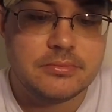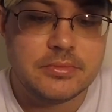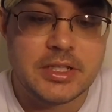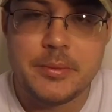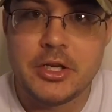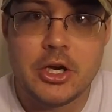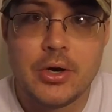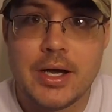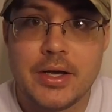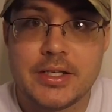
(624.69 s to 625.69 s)
Let me know
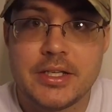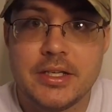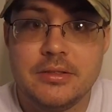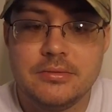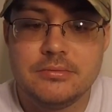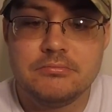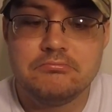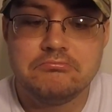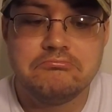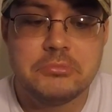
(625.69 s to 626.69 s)
how I did.
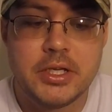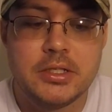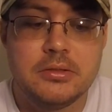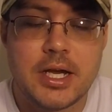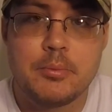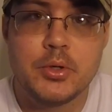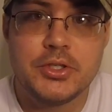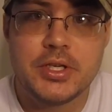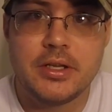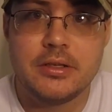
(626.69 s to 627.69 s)
And I
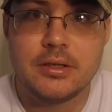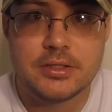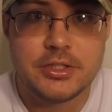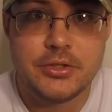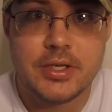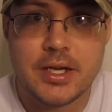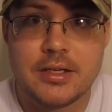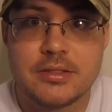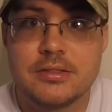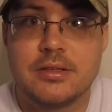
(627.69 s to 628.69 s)
appreciate it. I'll see you guys
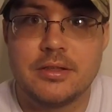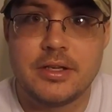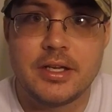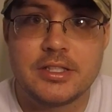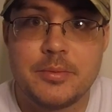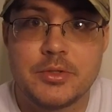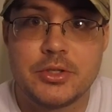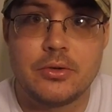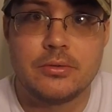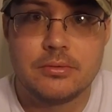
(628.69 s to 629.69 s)
on the next episode.
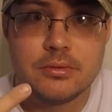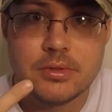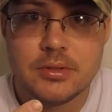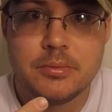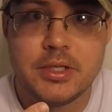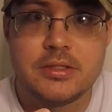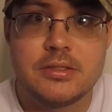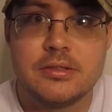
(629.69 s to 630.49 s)
Peace.